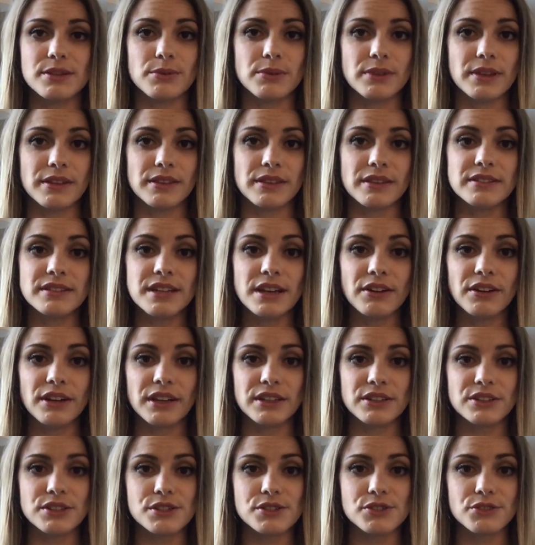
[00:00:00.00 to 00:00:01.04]
within the dairy
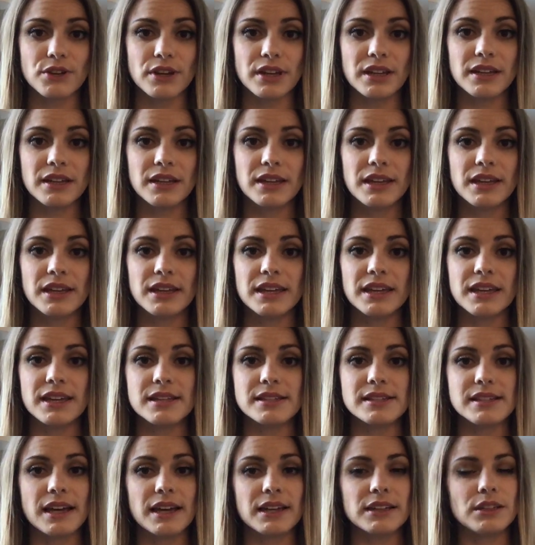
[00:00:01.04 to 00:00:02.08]
industry, is
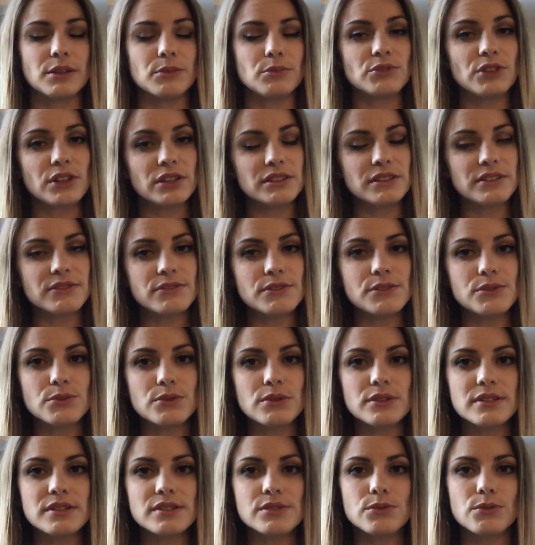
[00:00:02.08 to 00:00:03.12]
that an objective
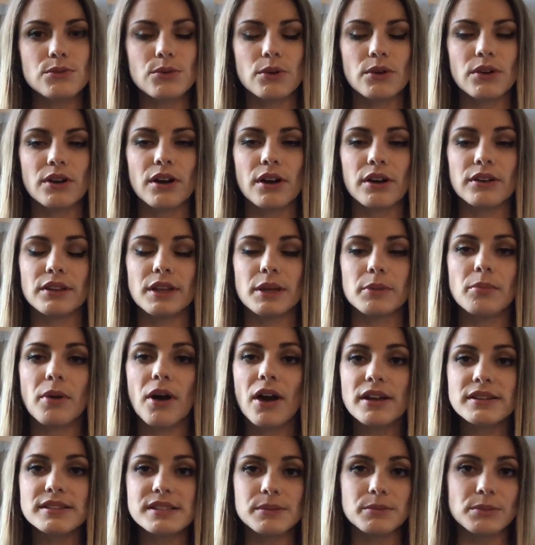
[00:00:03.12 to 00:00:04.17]
source or are they
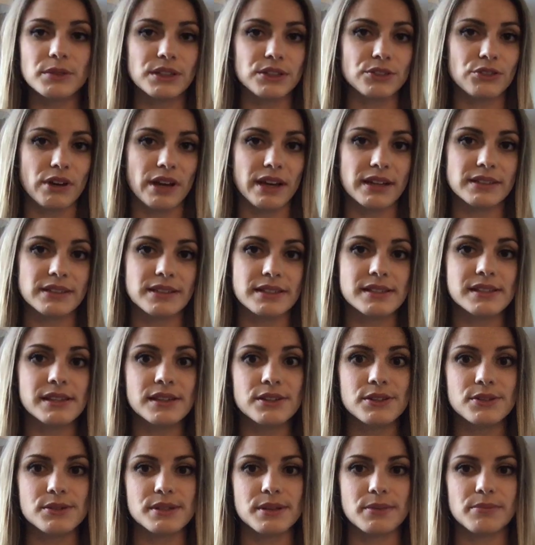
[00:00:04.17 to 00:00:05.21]
possibly trying to sell
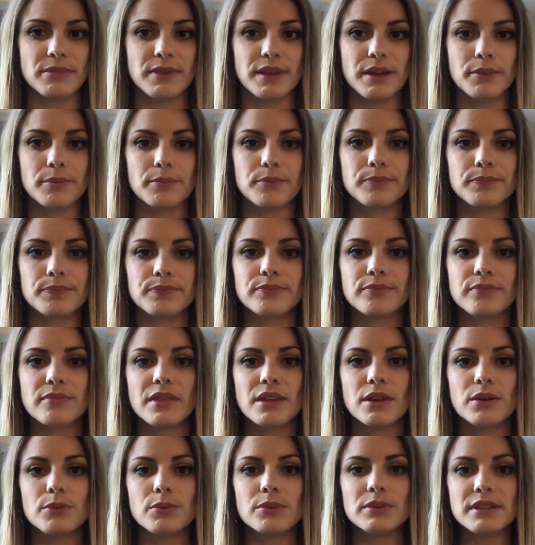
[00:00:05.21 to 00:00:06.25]
you something?
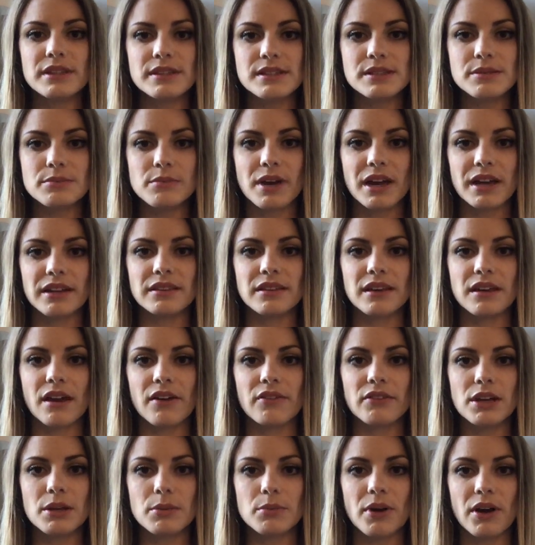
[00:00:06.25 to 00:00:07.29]
With this in mind, the
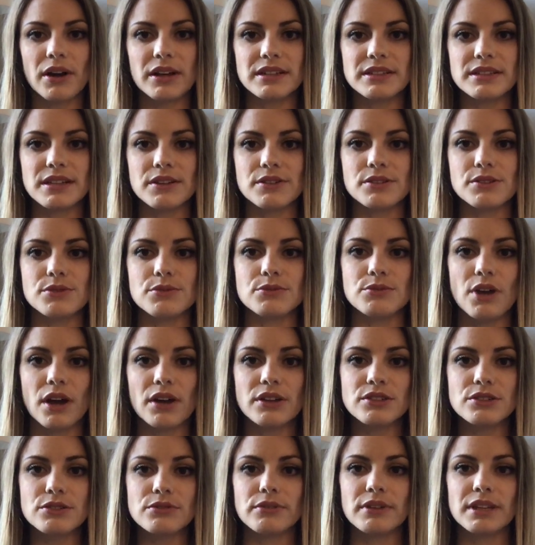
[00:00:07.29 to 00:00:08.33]
governing body tells you
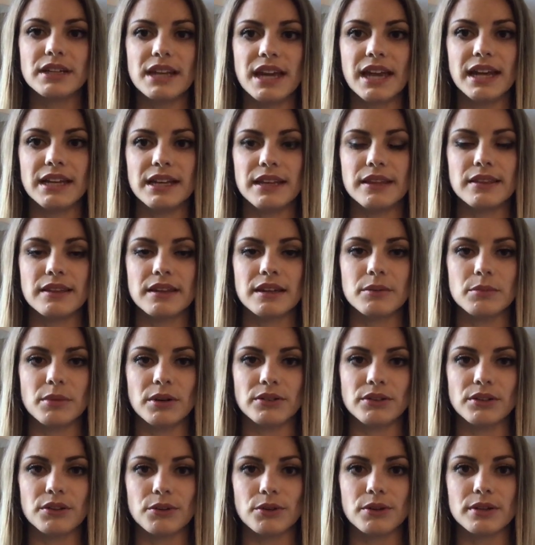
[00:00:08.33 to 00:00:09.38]
not to read anything
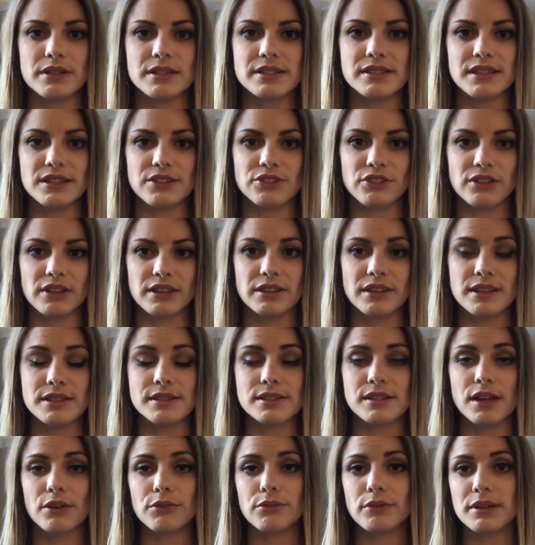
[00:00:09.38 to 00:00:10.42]
about the organization that's
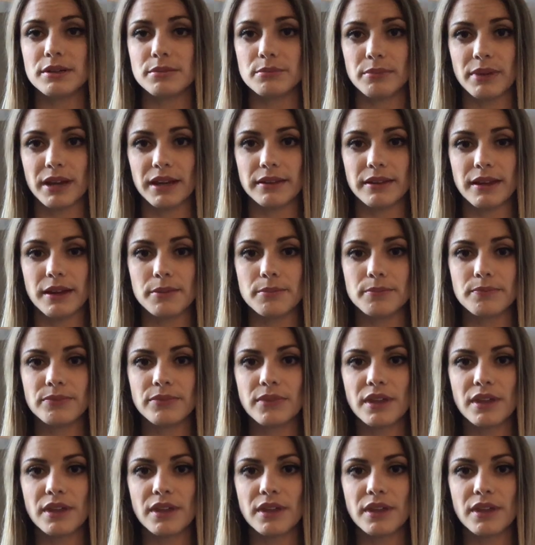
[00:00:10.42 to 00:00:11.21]
not written by them.